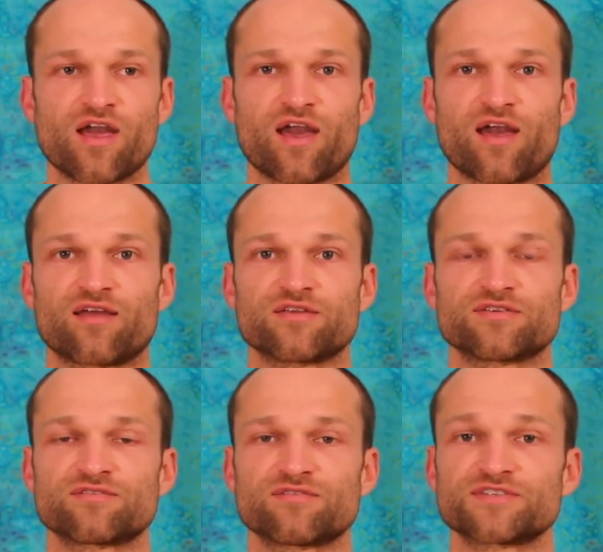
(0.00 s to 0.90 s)
and
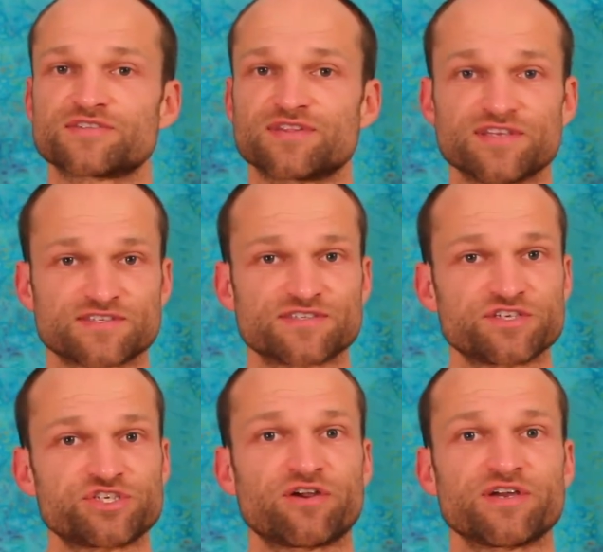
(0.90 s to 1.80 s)
this is the
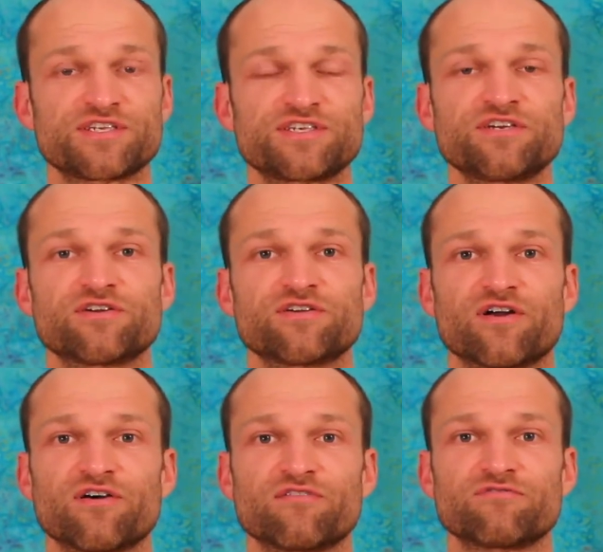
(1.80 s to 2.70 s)
charioteer
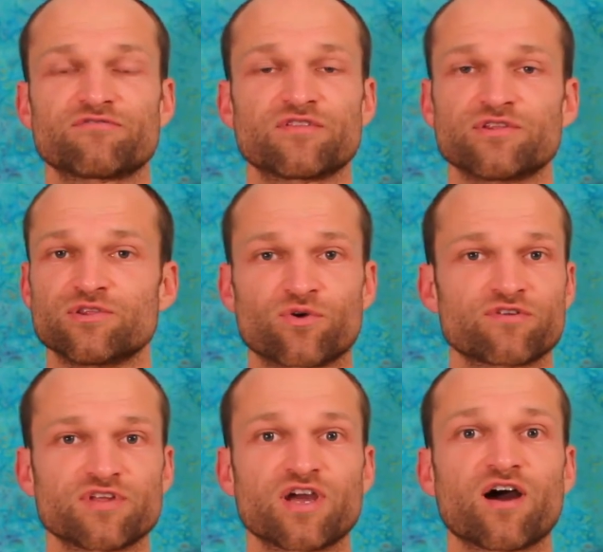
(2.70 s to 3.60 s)
of the Lord
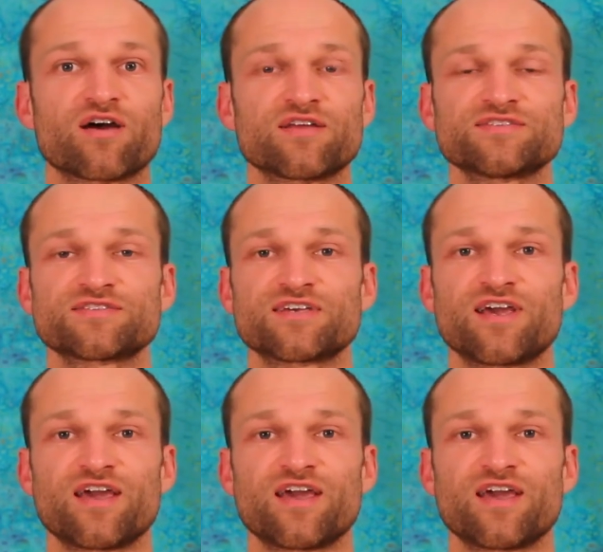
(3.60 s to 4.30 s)
of the Gods.